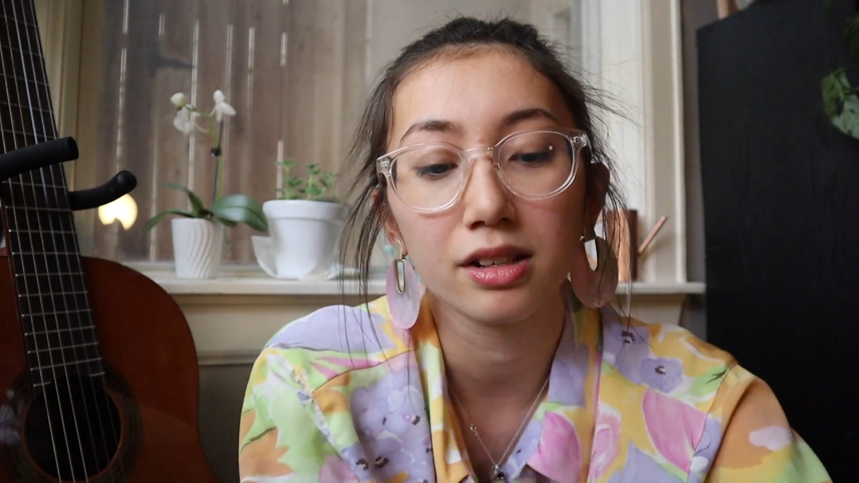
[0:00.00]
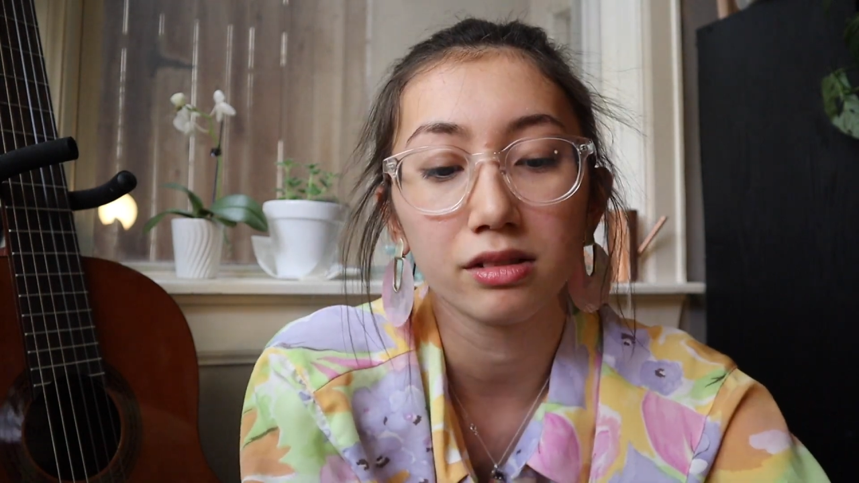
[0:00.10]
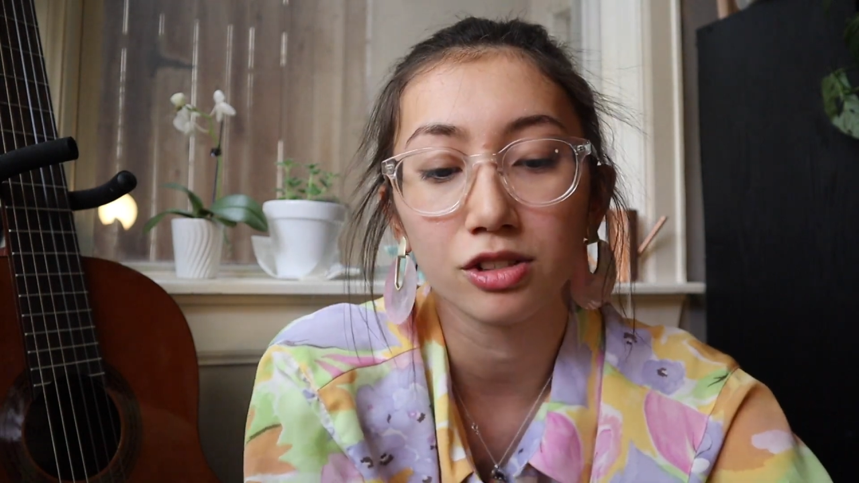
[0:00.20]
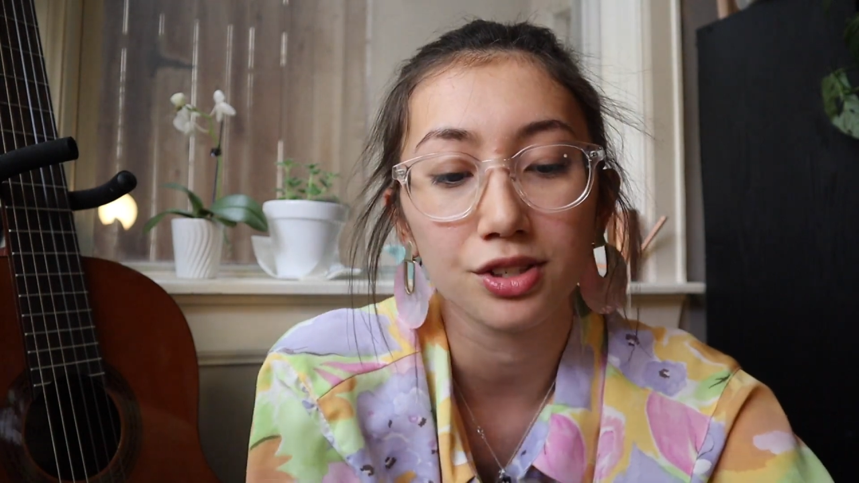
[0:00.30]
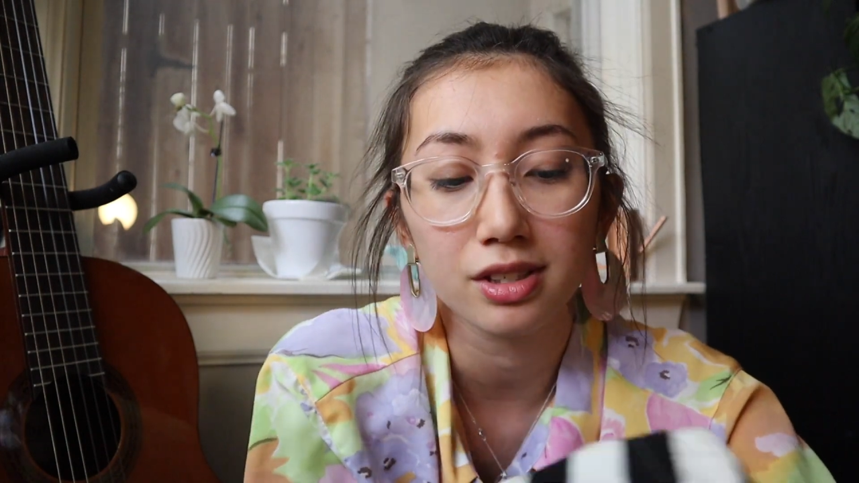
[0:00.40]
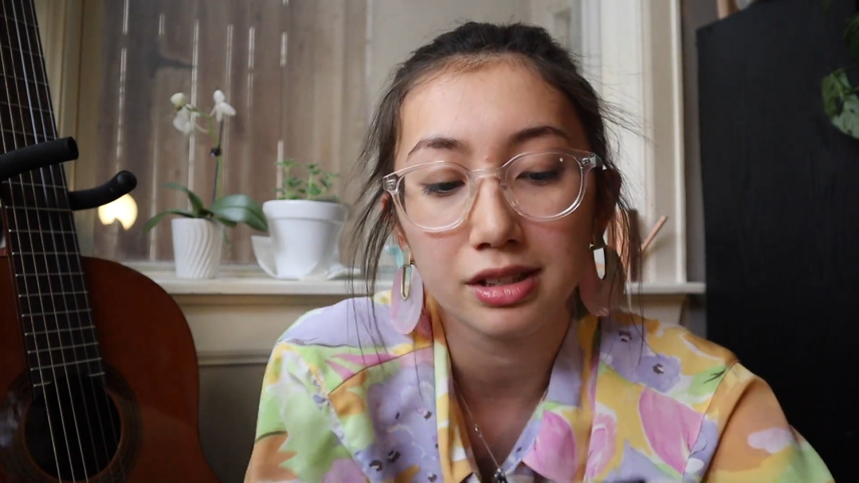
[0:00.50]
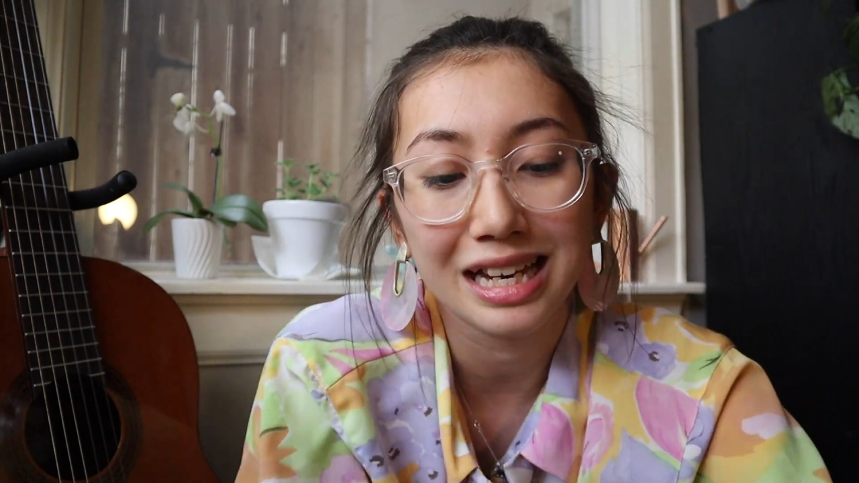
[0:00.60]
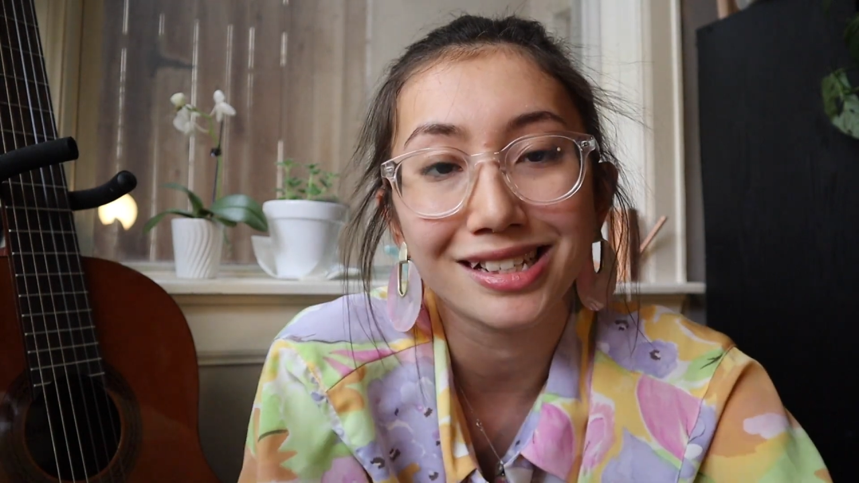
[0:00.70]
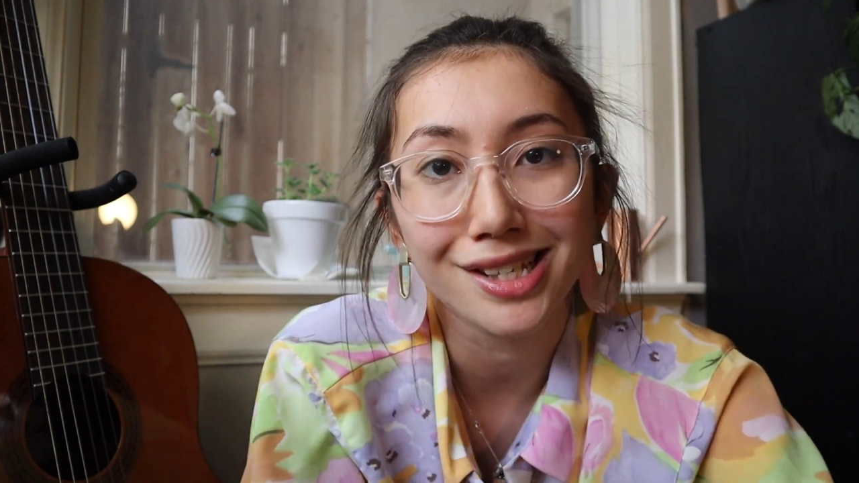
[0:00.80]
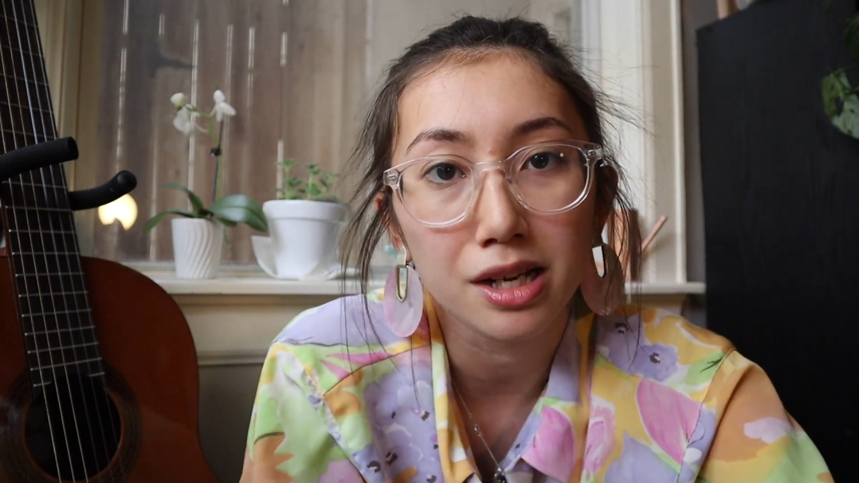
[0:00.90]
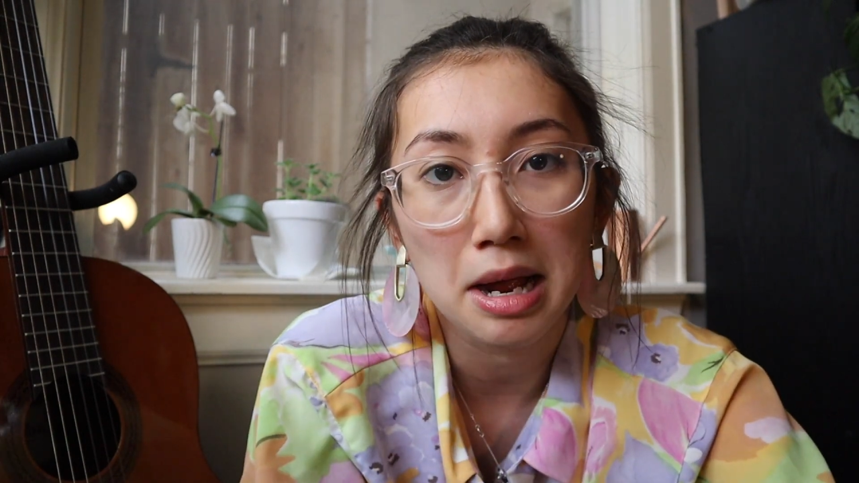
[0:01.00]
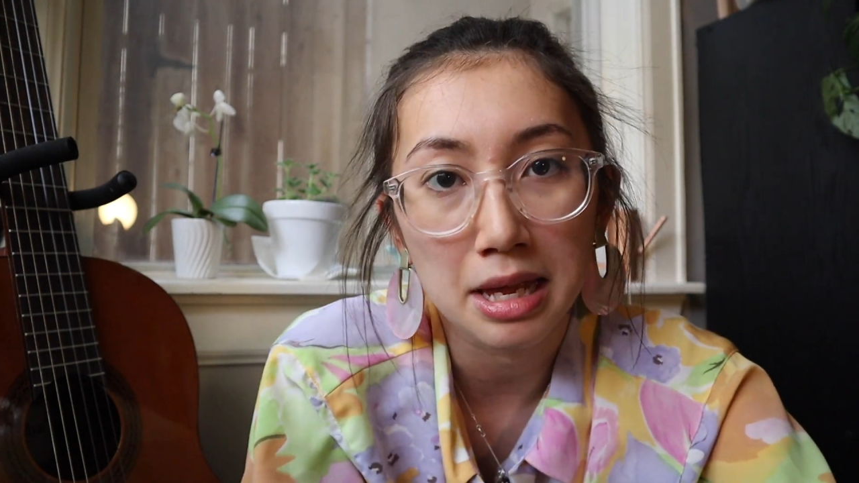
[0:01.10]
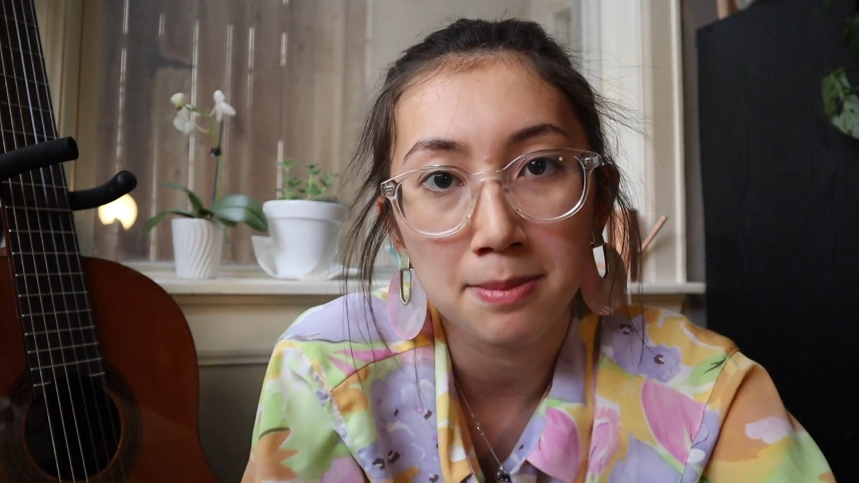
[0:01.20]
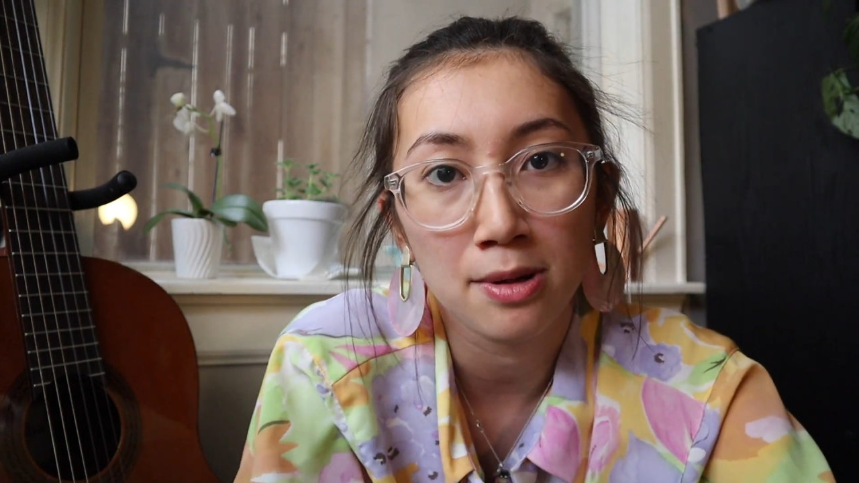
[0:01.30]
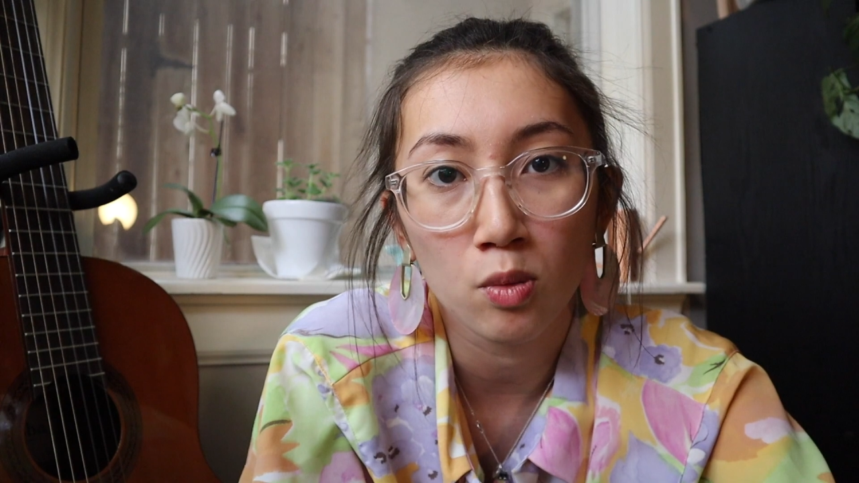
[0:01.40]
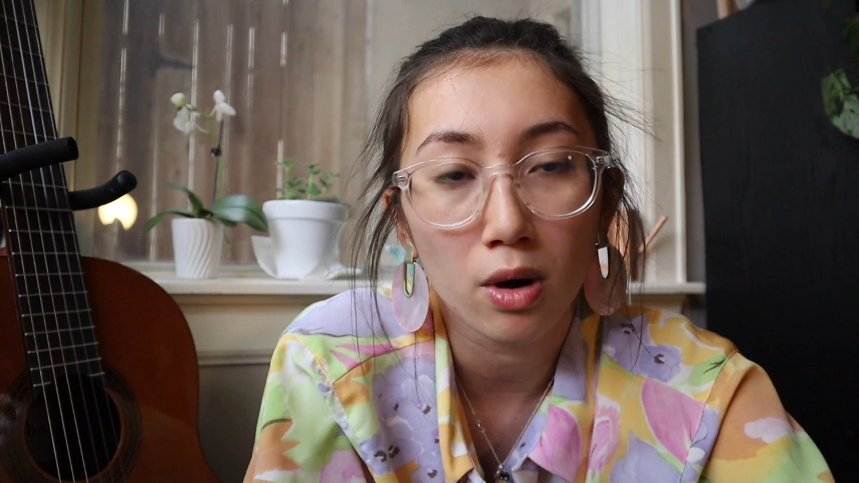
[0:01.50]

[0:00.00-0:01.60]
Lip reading: it did not keep me